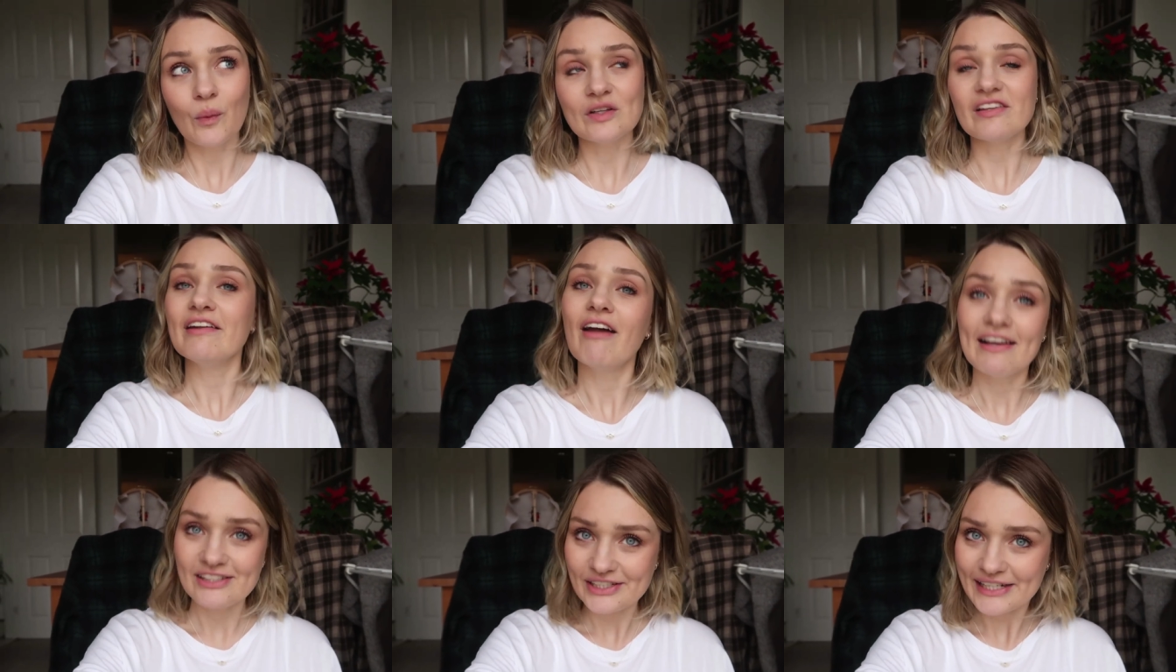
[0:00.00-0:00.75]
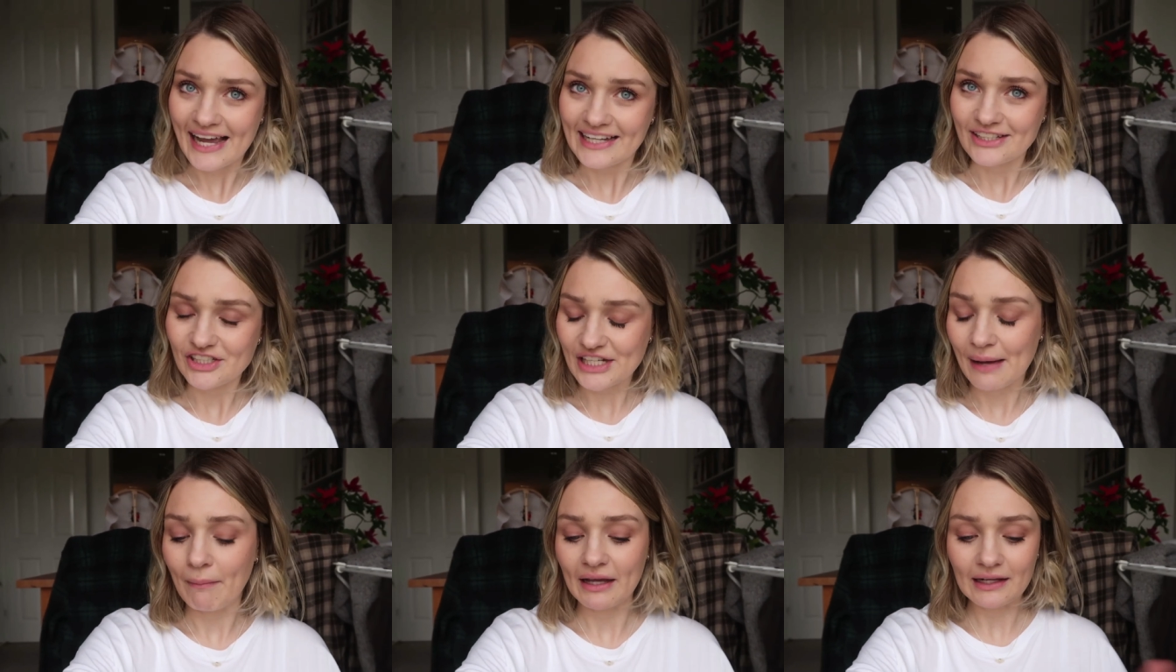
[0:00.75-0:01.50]
was a nice change.
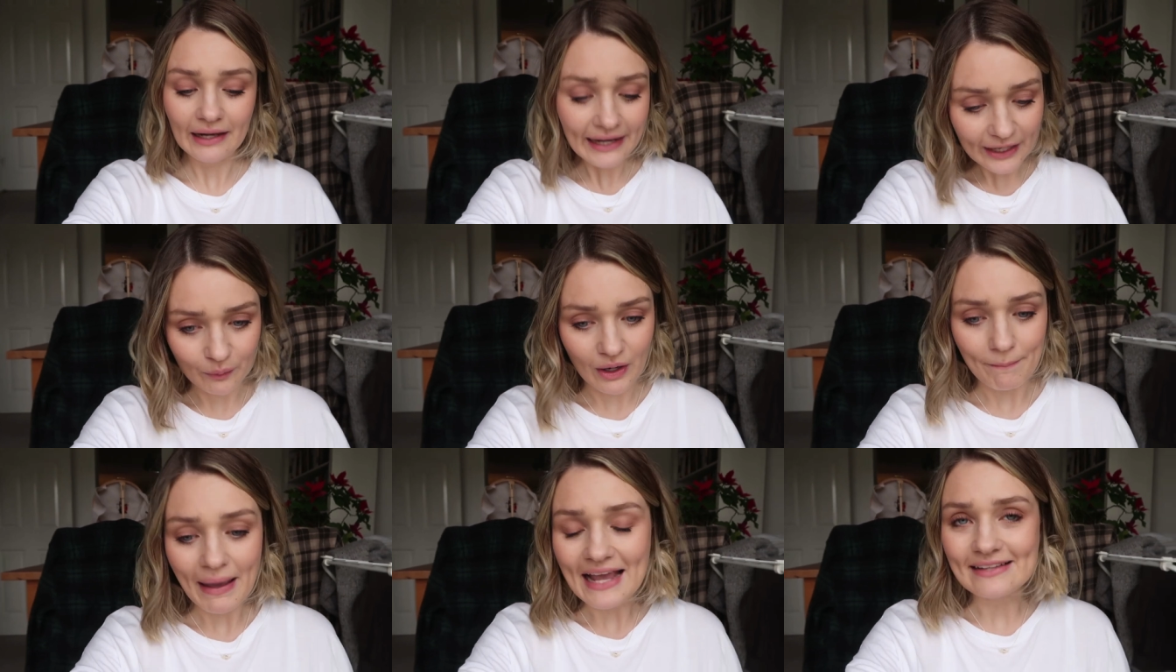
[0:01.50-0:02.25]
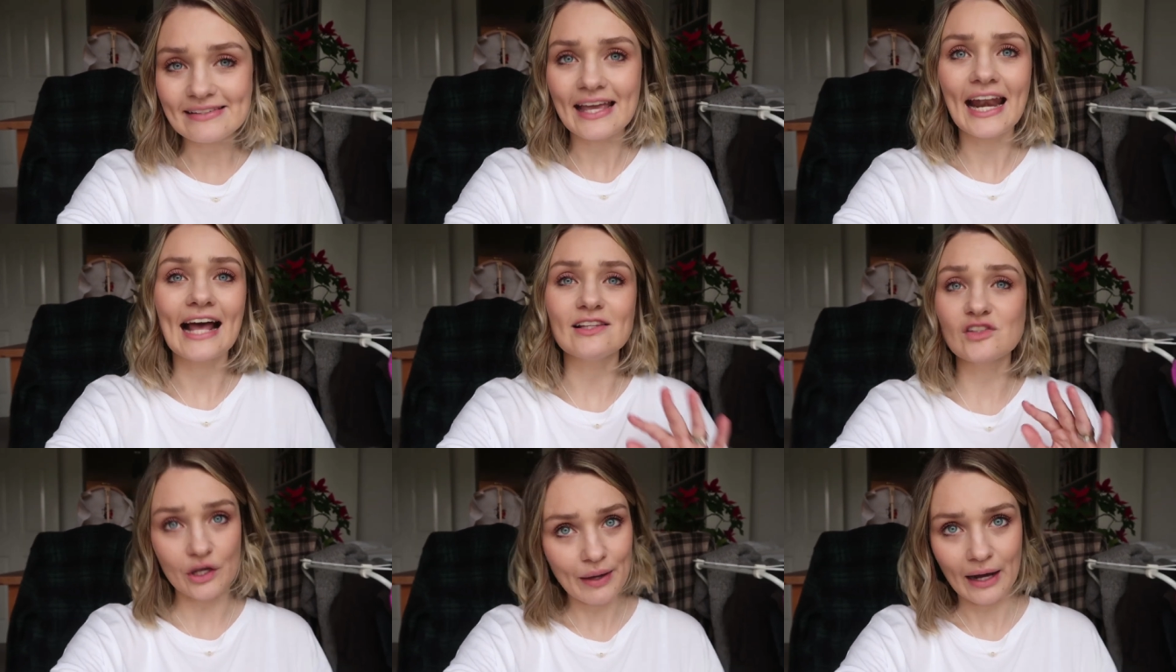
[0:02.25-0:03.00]
And my clinic were amazing
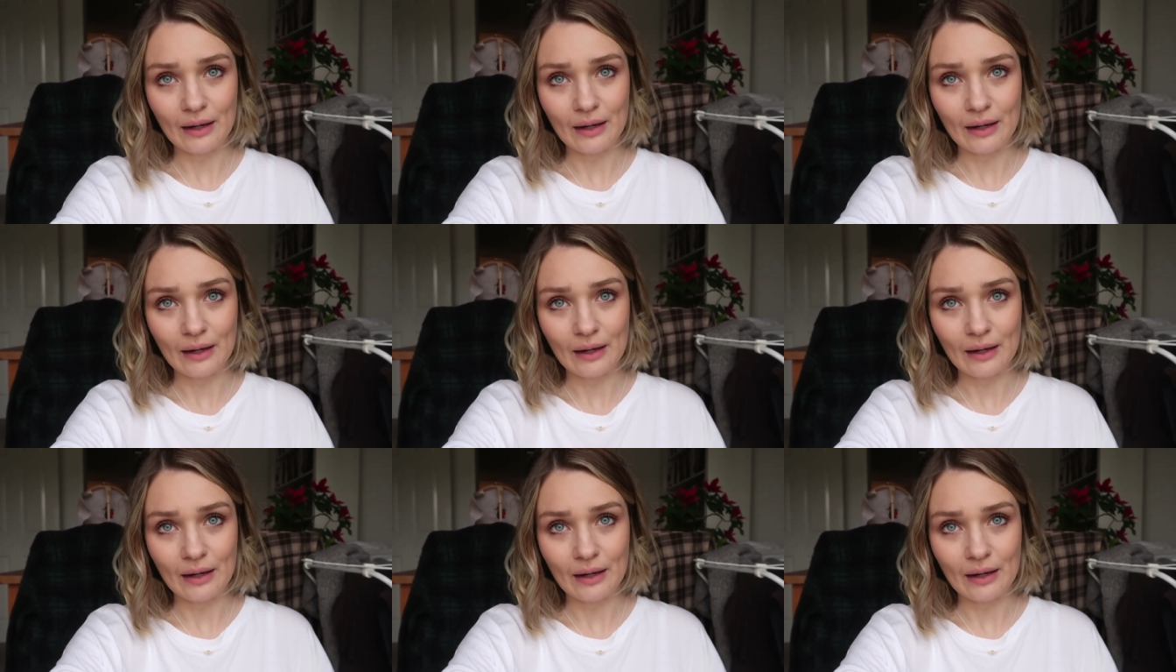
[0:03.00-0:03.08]
and so